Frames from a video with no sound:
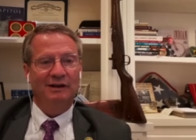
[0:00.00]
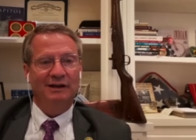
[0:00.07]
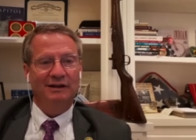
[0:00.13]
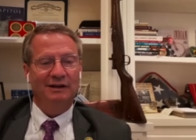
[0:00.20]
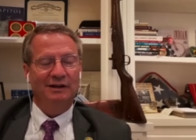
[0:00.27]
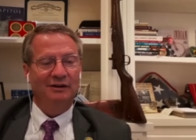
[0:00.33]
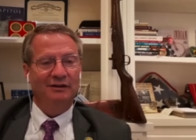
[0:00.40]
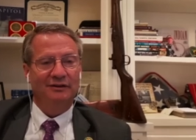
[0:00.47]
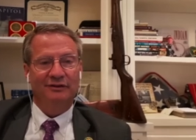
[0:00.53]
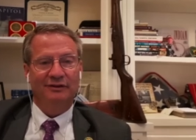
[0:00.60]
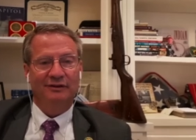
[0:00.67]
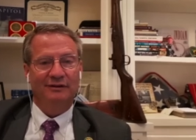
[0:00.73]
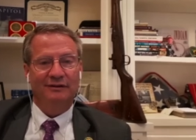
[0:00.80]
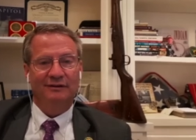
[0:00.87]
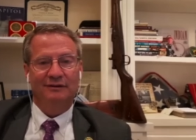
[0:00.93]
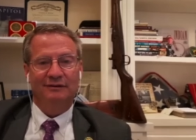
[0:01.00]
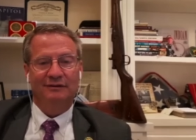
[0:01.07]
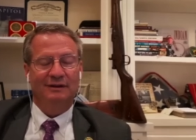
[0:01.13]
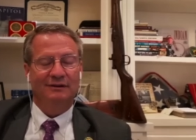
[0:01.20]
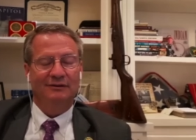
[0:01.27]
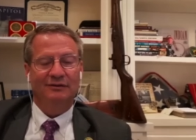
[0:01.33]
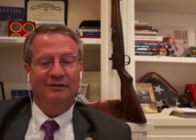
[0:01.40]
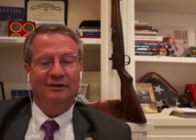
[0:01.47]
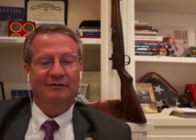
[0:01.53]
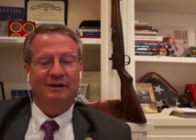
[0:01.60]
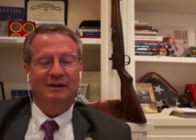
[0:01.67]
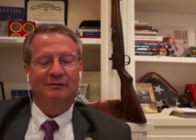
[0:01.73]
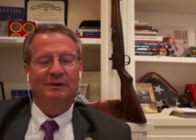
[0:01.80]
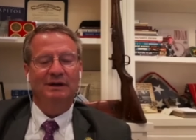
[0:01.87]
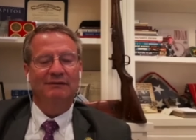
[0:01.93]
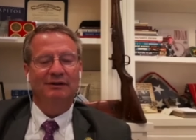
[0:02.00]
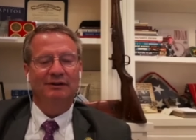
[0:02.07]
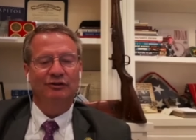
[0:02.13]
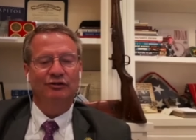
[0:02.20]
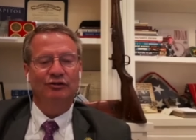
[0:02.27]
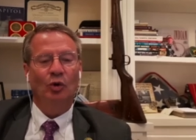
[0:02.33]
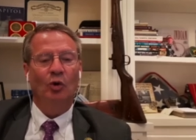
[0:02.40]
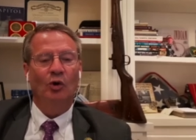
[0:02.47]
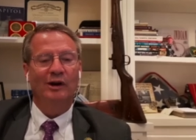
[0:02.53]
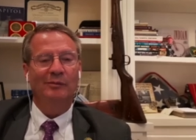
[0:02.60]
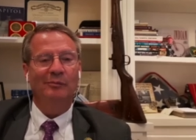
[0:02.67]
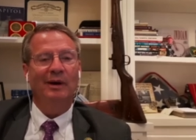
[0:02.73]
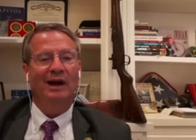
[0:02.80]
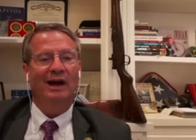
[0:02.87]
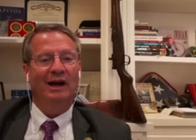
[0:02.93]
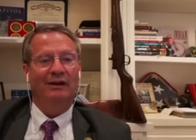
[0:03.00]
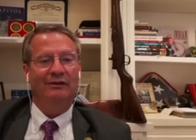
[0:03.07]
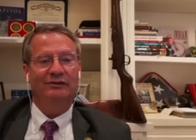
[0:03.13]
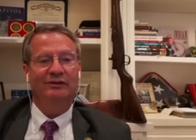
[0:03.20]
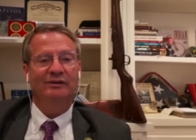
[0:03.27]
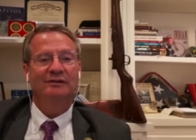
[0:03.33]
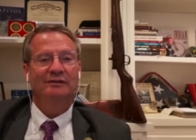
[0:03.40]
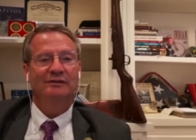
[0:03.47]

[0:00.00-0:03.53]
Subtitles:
I mean, we have a storied past,